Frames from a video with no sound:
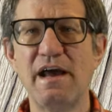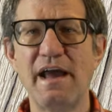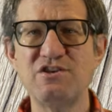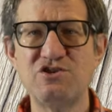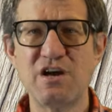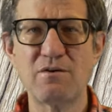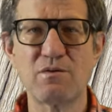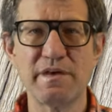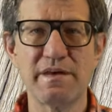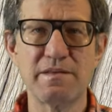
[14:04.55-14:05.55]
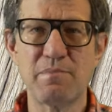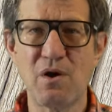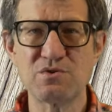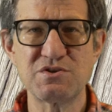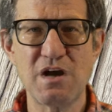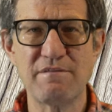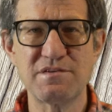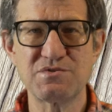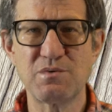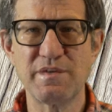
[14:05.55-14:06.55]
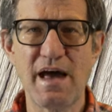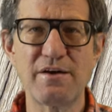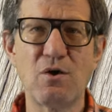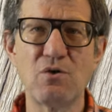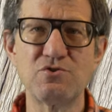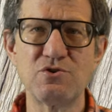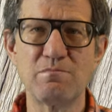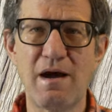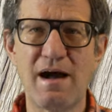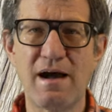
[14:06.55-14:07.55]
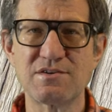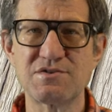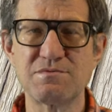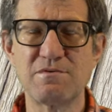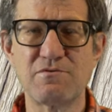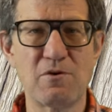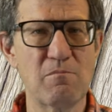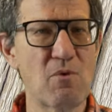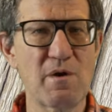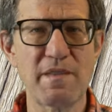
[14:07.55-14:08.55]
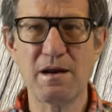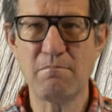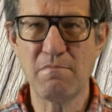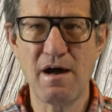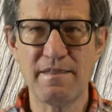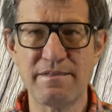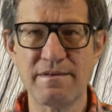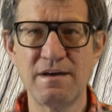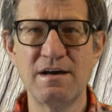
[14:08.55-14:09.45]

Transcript: And generally, the post office will not hold your box for more than a month